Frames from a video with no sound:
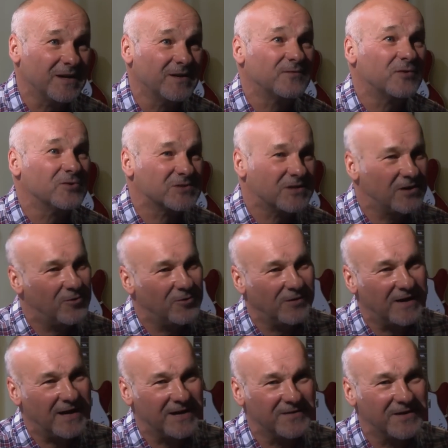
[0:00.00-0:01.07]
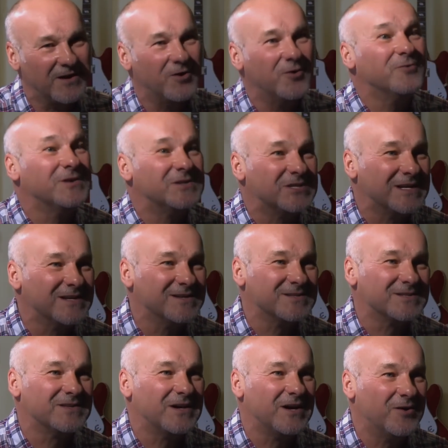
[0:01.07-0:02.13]
And of course, they all had their own
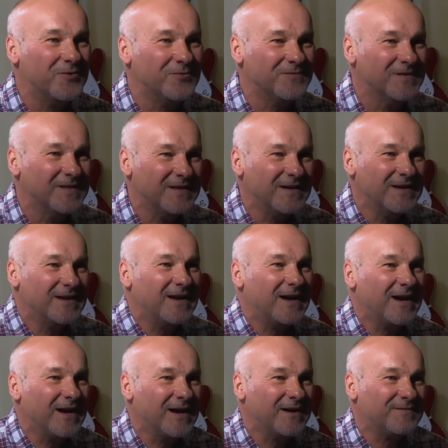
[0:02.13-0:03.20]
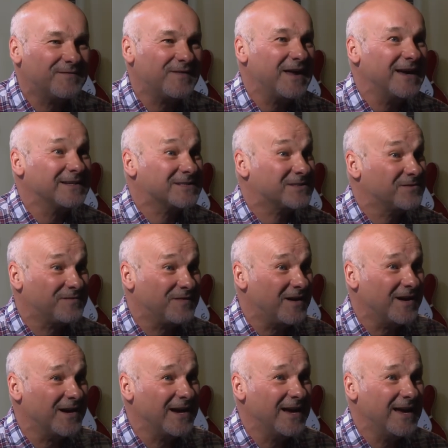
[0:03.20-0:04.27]
agendas and their own uh, flags to
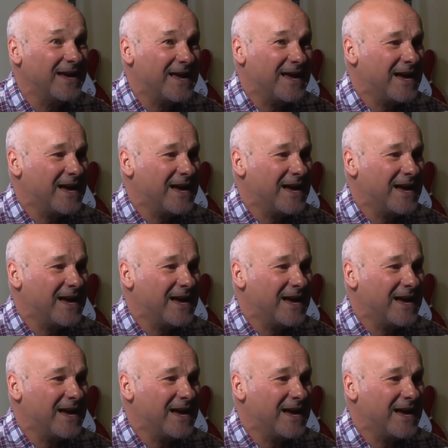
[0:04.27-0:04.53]
fly.